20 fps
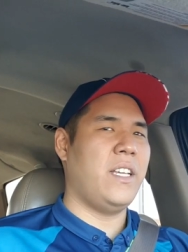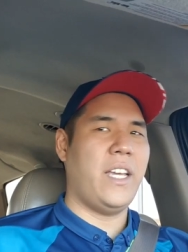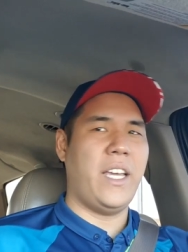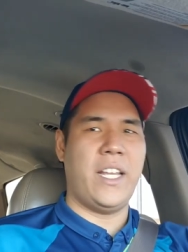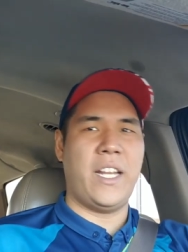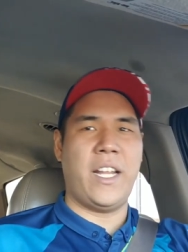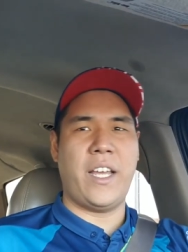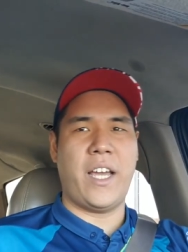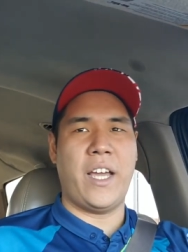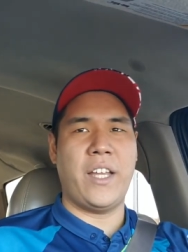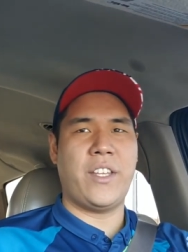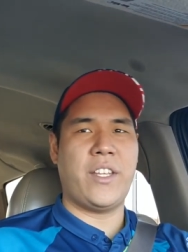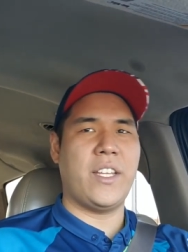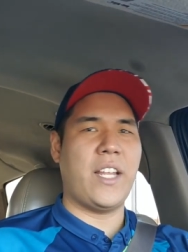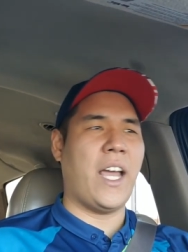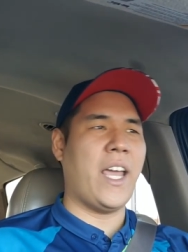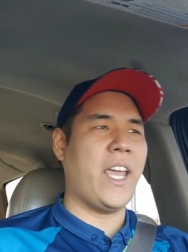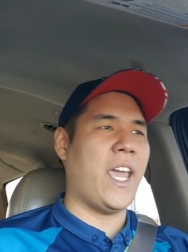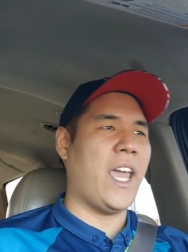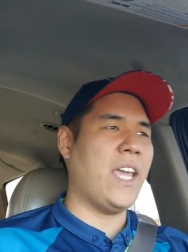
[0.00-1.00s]
And I
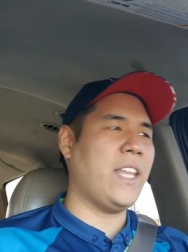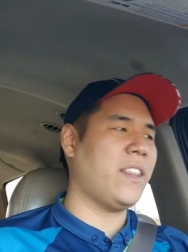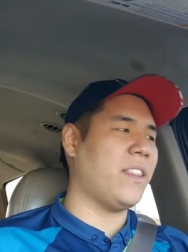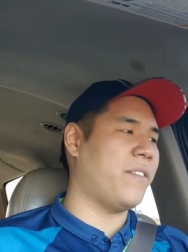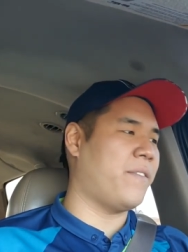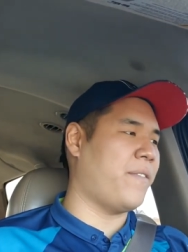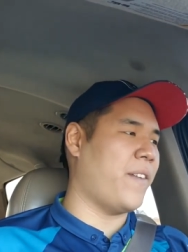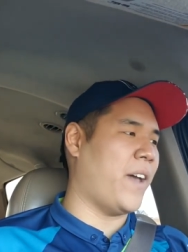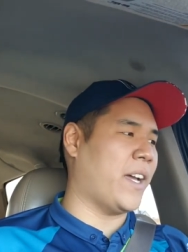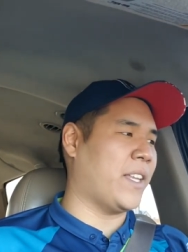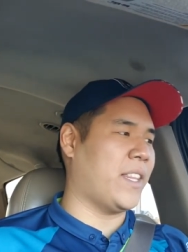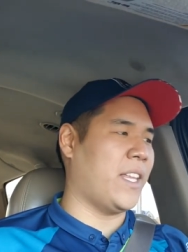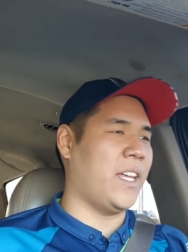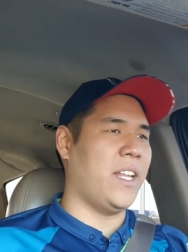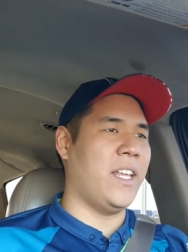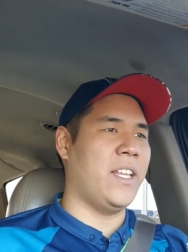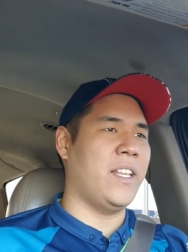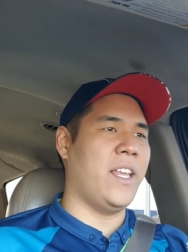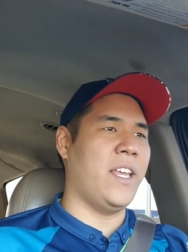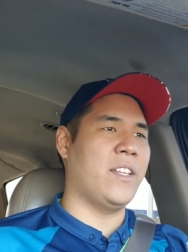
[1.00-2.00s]
hate the fact
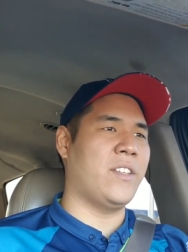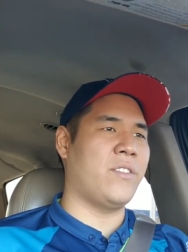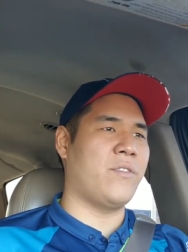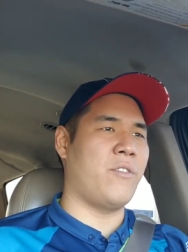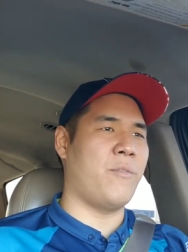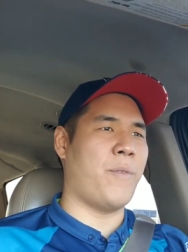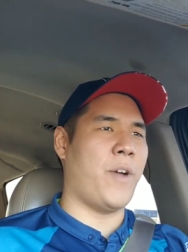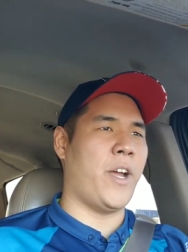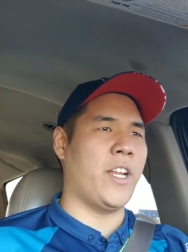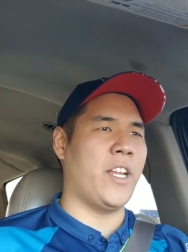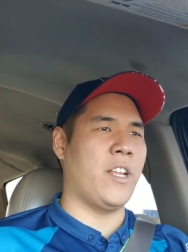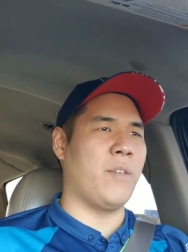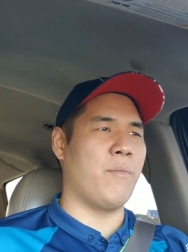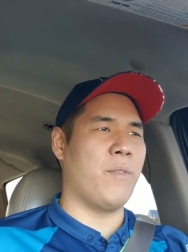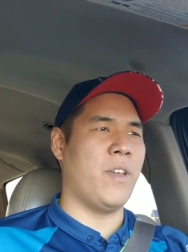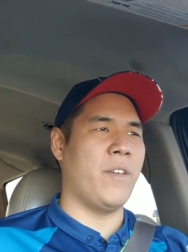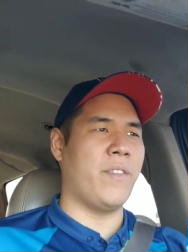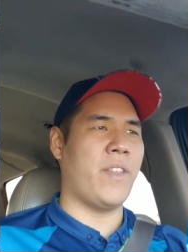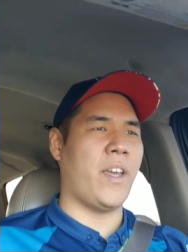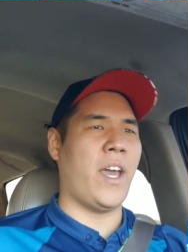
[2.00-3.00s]
that it's reminding
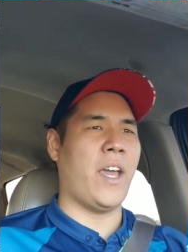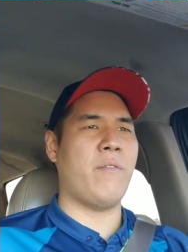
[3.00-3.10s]
me of that.